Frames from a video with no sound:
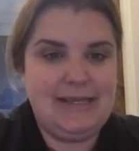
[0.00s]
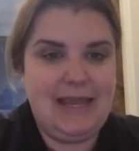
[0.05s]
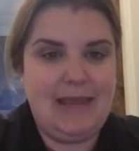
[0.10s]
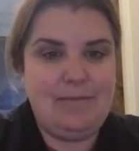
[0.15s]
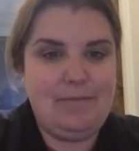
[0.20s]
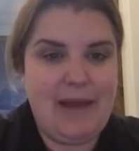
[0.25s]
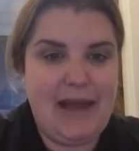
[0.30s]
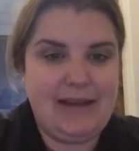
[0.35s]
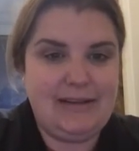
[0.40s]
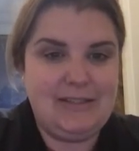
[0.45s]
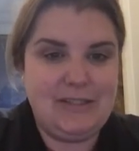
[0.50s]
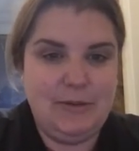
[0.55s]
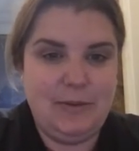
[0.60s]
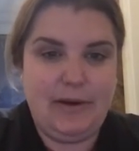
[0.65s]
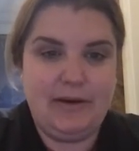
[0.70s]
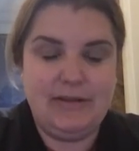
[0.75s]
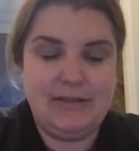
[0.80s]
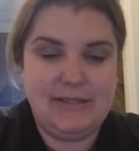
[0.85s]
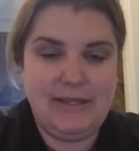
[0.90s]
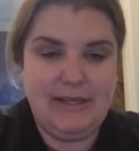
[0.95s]
came back 2
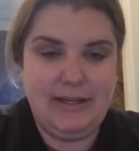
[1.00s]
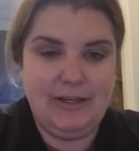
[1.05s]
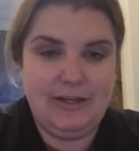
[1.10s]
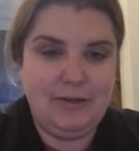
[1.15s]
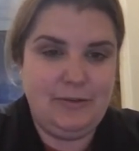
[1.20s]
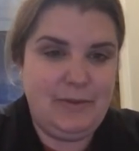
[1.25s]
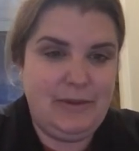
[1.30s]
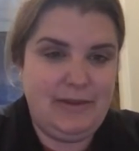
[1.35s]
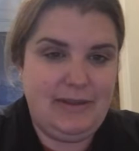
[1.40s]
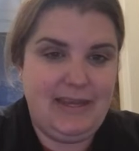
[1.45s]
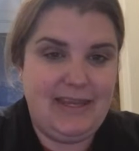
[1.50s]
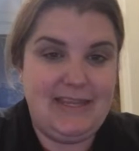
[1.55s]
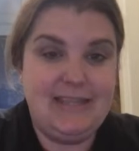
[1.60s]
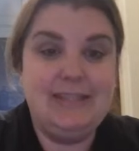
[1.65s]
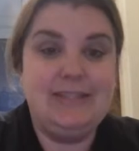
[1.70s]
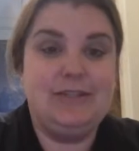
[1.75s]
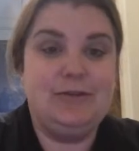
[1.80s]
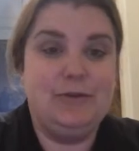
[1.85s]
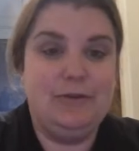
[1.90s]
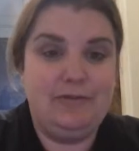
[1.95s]
hours later with
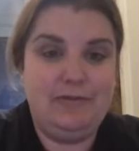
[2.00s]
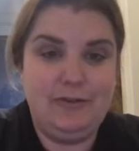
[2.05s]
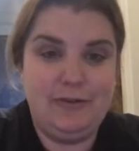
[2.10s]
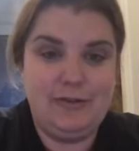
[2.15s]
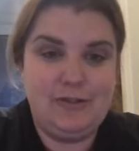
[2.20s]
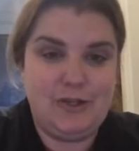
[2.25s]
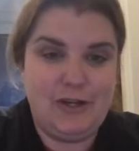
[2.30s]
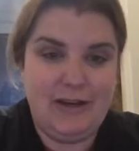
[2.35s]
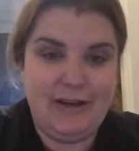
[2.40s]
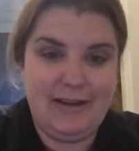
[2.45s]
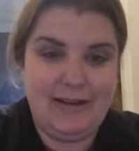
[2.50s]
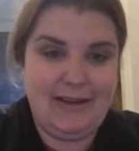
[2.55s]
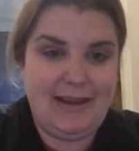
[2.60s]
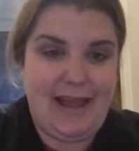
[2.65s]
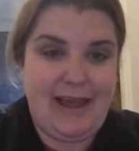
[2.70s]
keys to a food truck,